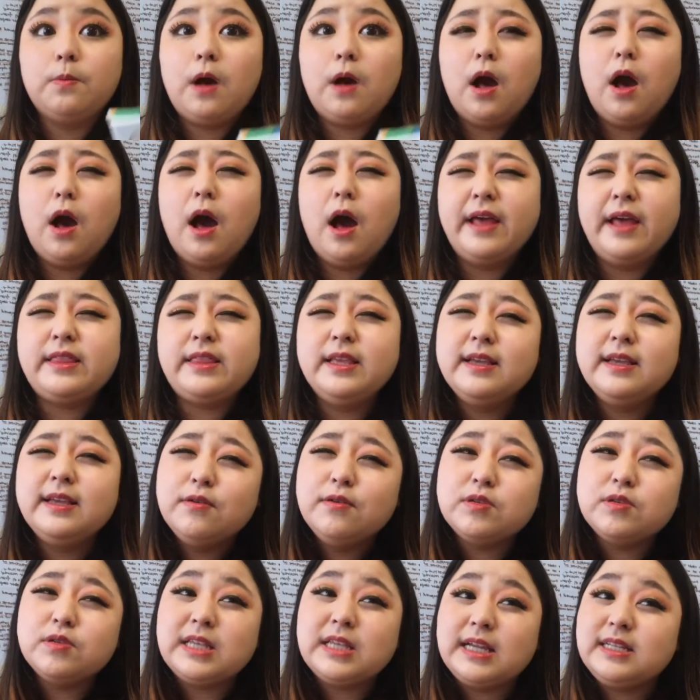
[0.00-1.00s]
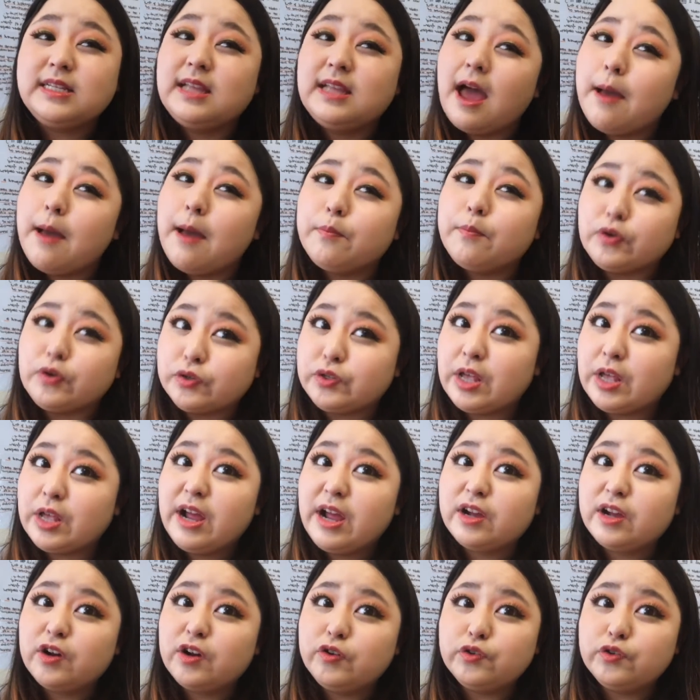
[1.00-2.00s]
I think it was like
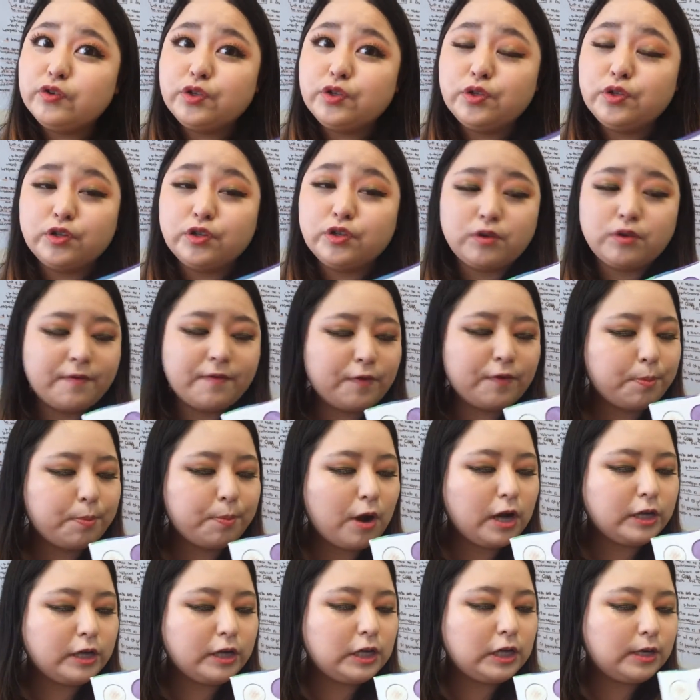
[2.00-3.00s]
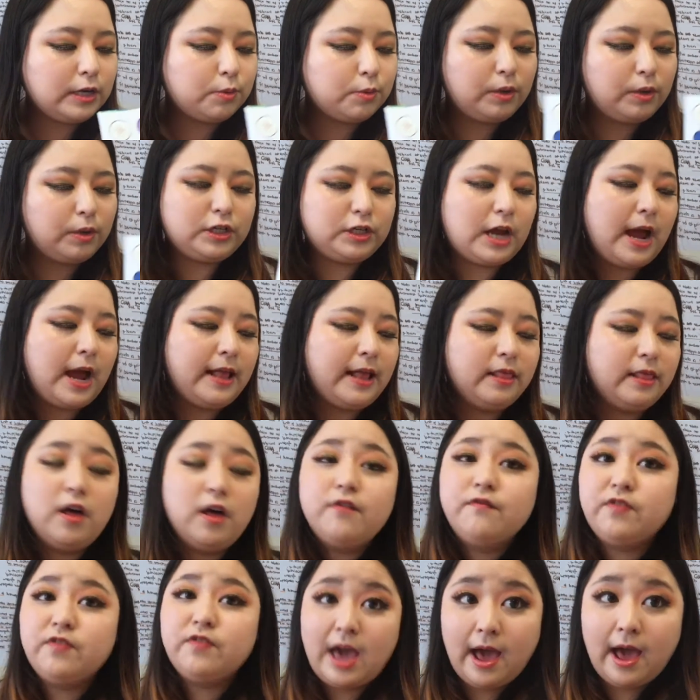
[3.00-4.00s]
10% goes to the Trevor Project, which I
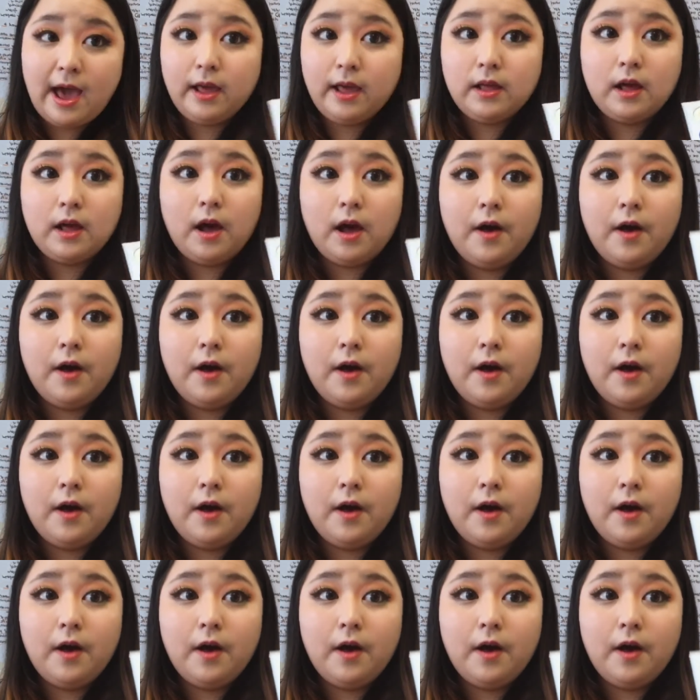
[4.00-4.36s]
love that.